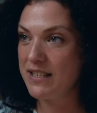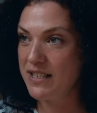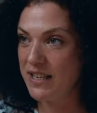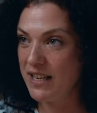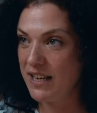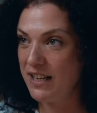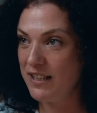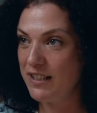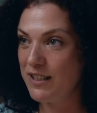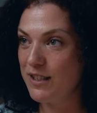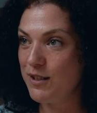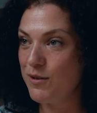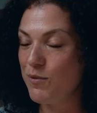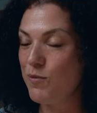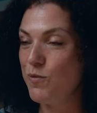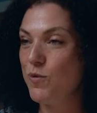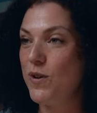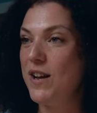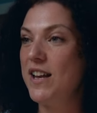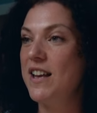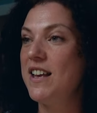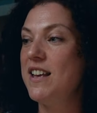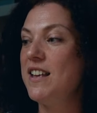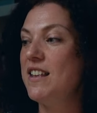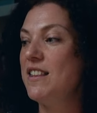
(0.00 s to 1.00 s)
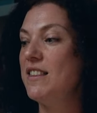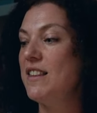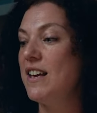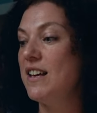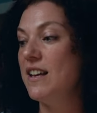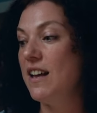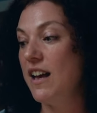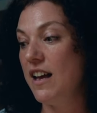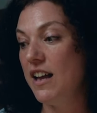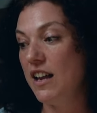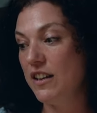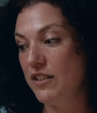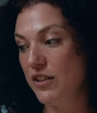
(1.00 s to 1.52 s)
edit with uh,
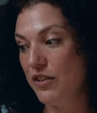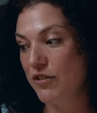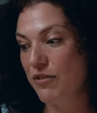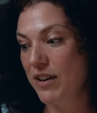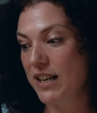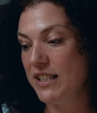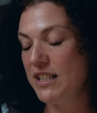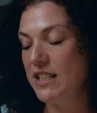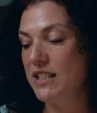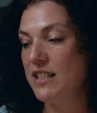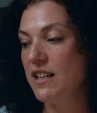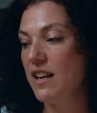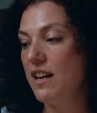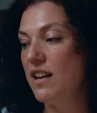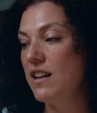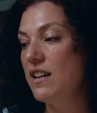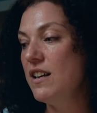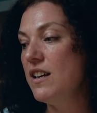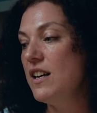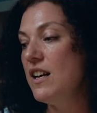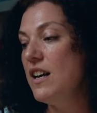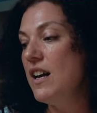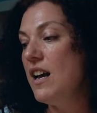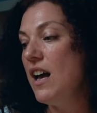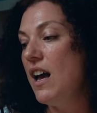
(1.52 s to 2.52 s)
another editor